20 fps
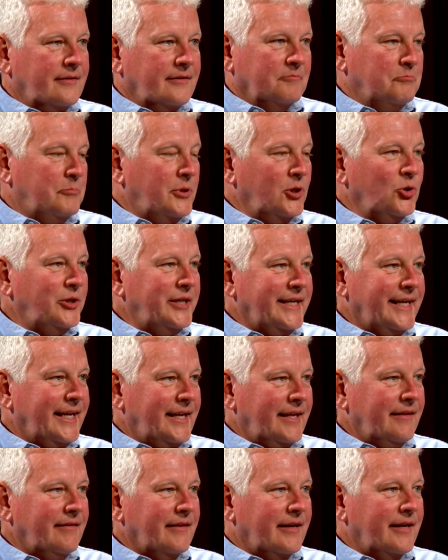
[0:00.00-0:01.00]
building
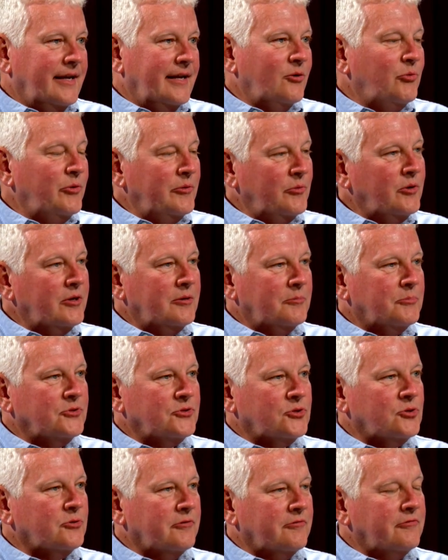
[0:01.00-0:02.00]
anything. We want to
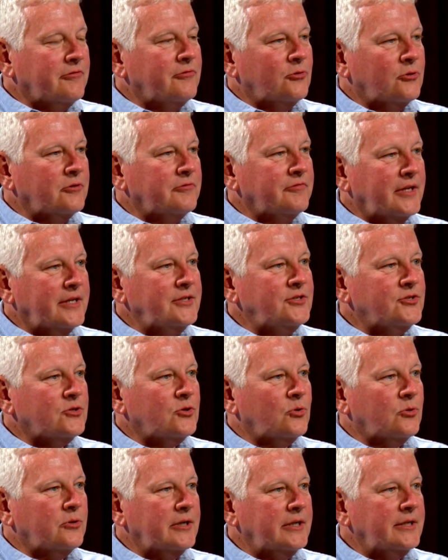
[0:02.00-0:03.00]
preserve for flood
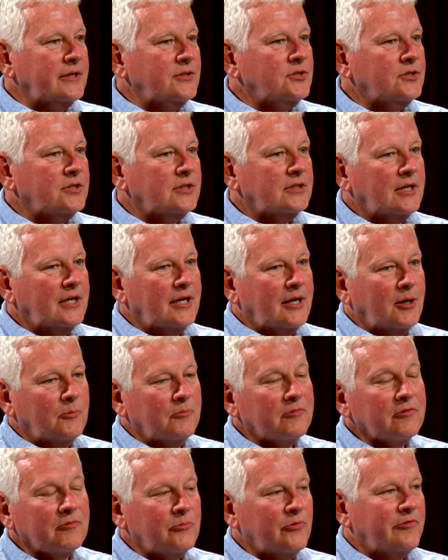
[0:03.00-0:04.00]
storage.
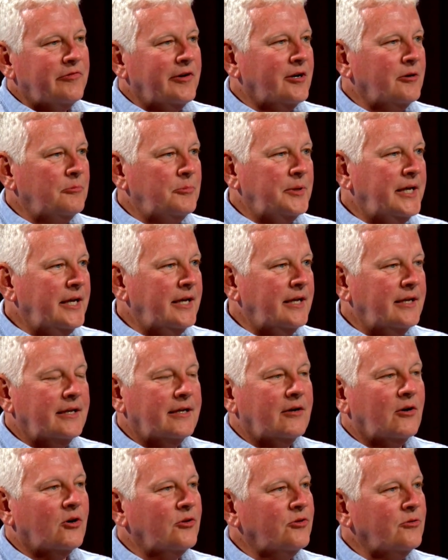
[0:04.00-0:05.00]
From the very beginning,
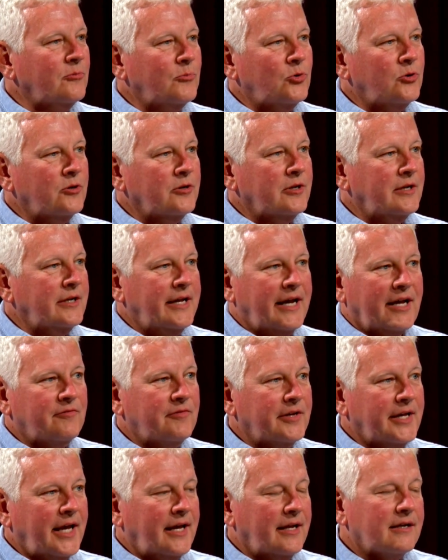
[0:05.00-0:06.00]
Arthur Morgan
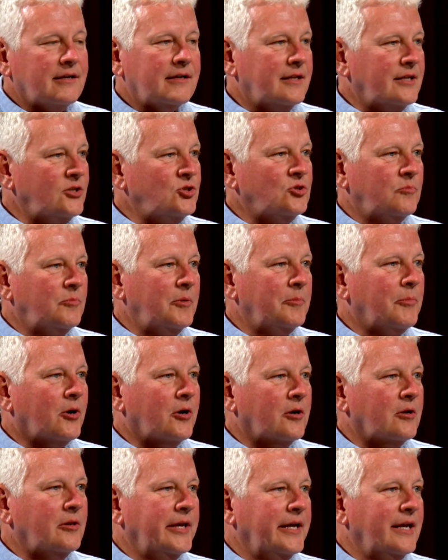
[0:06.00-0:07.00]
advocated these should be
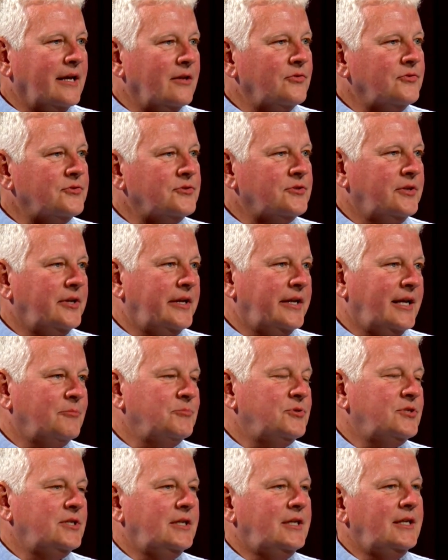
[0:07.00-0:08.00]
parklands, and
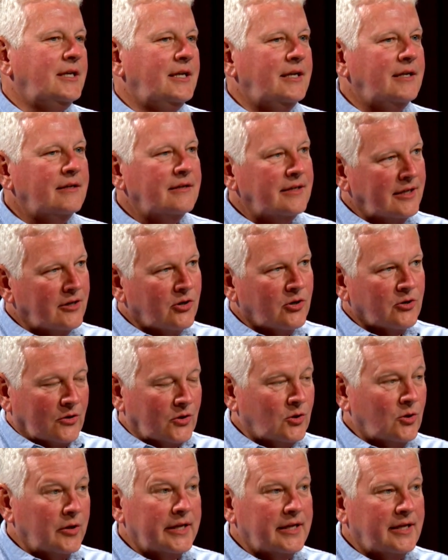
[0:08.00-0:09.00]
MCD in our
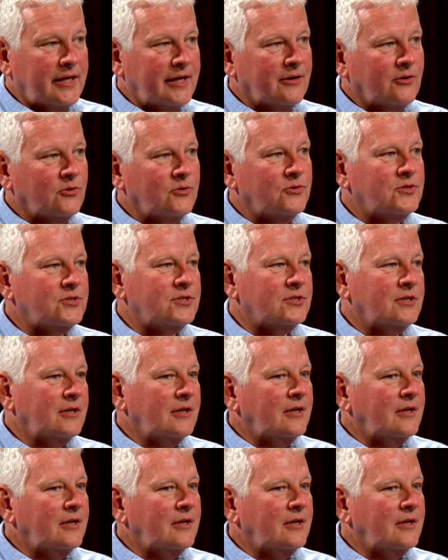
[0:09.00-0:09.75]
early years